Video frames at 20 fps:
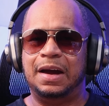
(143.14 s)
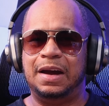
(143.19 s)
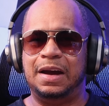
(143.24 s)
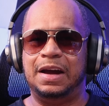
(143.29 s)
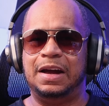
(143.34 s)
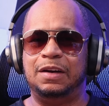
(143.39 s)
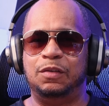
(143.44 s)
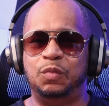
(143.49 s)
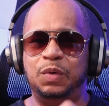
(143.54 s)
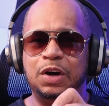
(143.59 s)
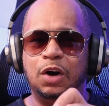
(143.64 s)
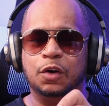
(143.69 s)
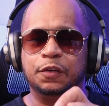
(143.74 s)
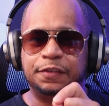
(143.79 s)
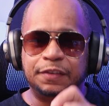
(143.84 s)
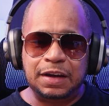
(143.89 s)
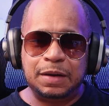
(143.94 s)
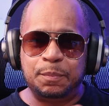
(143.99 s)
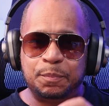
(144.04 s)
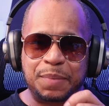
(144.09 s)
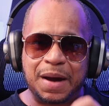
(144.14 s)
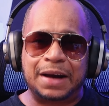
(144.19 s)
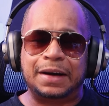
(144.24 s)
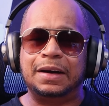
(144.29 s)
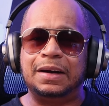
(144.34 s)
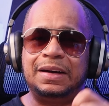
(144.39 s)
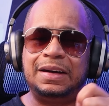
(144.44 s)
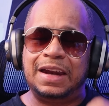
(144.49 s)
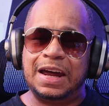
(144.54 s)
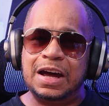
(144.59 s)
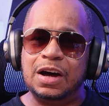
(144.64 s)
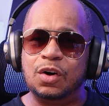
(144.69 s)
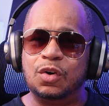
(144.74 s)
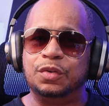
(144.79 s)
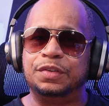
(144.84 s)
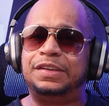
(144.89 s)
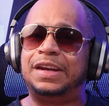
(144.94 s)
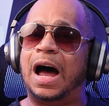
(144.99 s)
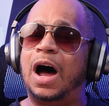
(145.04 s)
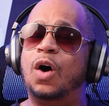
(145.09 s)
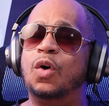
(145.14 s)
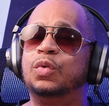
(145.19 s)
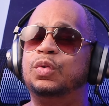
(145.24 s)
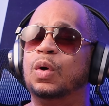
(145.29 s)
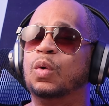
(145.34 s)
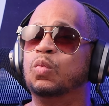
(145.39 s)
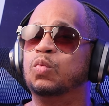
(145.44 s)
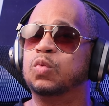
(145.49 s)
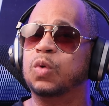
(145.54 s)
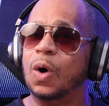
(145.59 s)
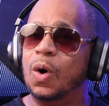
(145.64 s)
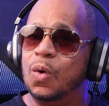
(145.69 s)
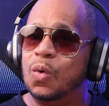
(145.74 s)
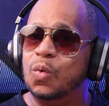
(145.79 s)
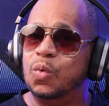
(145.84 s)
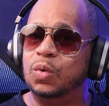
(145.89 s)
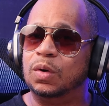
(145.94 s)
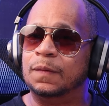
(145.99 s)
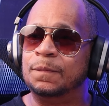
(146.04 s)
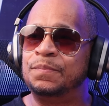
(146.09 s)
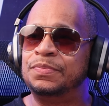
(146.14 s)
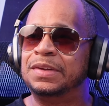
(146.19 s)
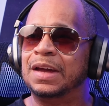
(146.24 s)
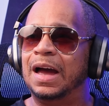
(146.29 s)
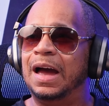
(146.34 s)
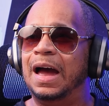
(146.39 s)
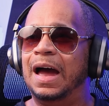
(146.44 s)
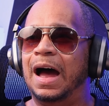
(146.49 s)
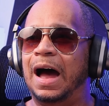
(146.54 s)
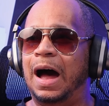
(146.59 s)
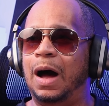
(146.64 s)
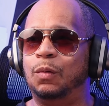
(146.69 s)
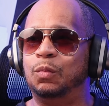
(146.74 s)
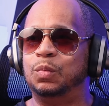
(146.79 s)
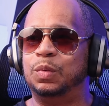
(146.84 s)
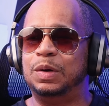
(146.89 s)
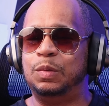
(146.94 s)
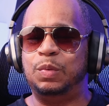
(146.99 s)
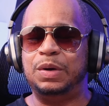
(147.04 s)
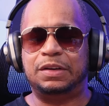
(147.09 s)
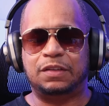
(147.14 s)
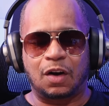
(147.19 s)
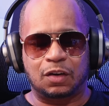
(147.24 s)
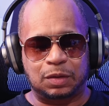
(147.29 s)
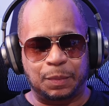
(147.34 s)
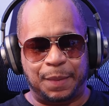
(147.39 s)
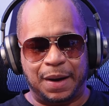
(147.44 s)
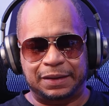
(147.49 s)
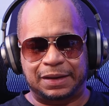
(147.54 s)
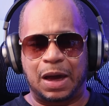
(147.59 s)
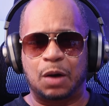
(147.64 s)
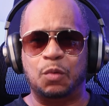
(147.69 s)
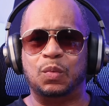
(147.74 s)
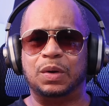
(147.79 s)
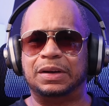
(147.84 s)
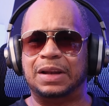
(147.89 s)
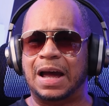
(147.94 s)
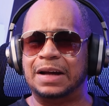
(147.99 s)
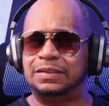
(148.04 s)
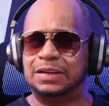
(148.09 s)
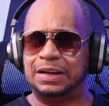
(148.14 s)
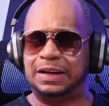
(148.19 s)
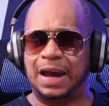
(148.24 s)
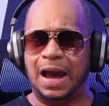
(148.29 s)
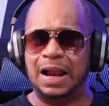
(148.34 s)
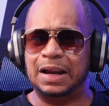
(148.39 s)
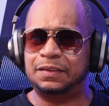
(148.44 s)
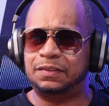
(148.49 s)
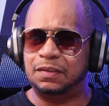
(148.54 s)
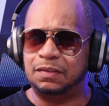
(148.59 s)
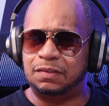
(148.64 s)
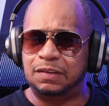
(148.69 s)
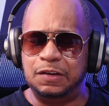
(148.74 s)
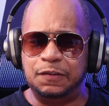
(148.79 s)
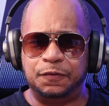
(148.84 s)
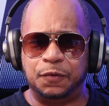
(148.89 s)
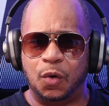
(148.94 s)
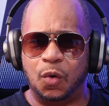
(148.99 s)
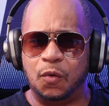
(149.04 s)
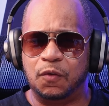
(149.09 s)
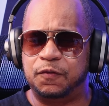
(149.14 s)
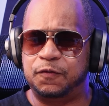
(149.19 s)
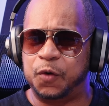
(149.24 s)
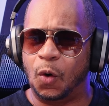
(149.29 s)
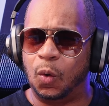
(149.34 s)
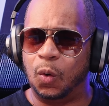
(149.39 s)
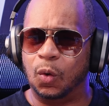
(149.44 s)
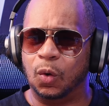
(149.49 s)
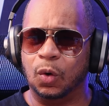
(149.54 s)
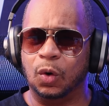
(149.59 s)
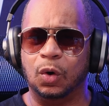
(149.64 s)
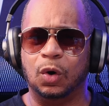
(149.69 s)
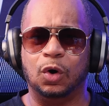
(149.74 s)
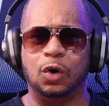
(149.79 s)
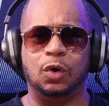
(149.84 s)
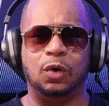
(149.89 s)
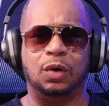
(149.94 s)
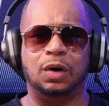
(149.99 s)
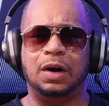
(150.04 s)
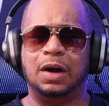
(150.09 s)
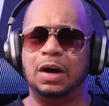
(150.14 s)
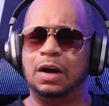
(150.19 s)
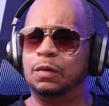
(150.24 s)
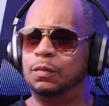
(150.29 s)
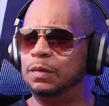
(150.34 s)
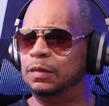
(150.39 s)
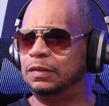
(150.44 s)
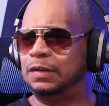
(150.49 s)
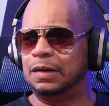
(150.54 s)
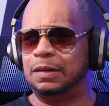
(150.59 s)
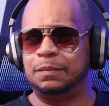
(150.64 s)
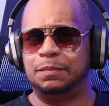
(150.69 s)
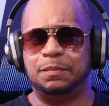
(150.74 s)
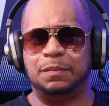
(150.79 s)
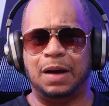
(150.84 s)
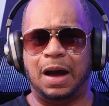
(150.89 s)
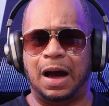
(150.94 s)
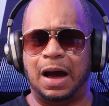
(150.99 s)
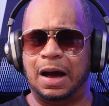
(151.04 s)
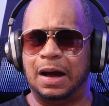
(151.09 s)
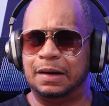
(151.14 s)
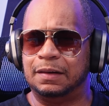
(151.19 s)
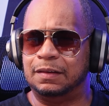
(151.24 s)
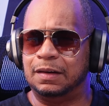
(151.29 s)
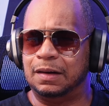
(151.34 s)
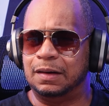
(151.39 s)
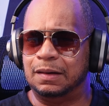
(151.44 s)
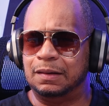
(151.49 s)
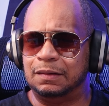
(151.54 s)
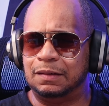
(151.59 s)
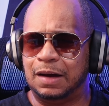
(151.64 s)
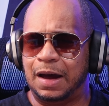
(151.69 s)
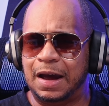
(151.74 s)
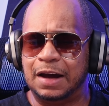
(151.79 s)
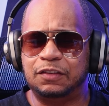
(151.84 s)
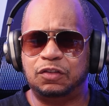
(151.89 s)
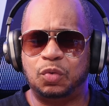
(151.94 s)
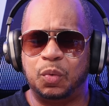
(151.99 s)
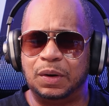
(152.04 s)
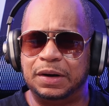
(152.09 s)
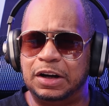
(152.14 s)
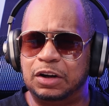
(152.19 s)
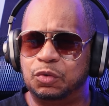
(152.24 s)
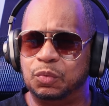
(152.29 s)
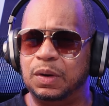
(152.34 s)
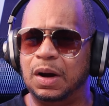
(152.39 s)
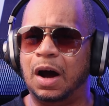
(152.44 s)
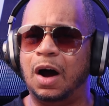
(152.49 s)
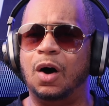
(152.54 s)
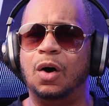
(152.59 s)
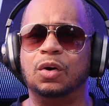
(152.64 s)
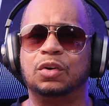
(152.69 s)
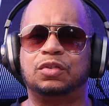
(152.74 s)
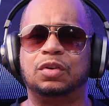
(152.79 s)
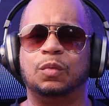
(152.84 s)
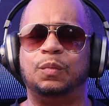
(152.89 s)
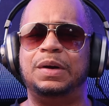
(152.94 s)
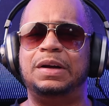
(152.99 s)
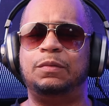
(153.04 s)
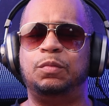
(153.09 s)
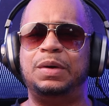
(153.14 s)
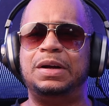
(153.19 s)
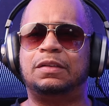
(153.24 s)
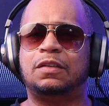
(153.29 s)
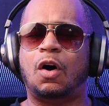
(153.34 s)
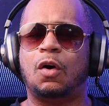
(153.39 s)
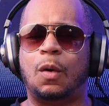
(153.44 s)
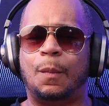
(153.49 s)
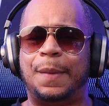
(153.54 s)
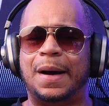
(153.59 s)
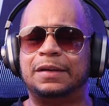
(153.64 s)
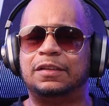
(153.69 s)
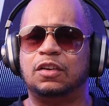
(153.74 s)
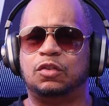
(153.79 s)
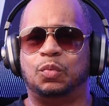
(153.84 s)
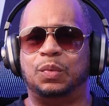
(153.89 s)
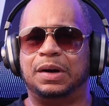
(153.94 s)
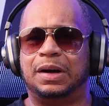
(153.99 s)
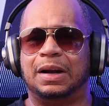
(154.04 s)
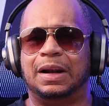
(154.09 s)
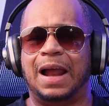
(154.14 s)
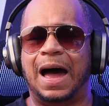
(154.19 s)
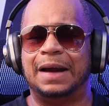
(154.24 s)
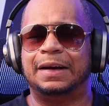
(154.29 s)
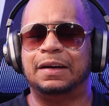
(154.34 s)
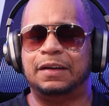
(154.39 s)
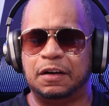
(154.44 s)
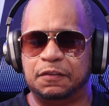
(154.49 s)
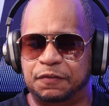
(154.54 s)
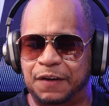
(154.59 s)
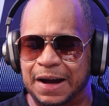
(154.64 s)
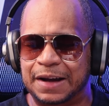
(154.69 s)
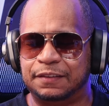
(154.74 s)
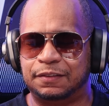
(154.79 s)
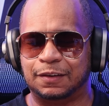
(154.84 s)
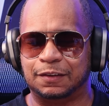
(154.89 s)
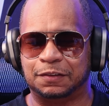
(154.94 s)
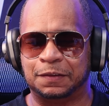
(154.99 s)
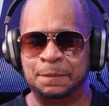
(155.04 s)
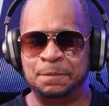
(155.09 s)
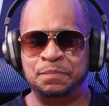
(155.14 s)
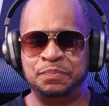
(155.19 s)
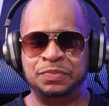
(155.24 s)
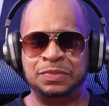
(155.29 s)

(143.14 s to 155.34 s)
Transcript: and we gonna see better deals down the road. I, we we talked about that with like the Galaxy Z Fold 4, the uh, the the S23 Ultra. We we talk about this with a lot of devices.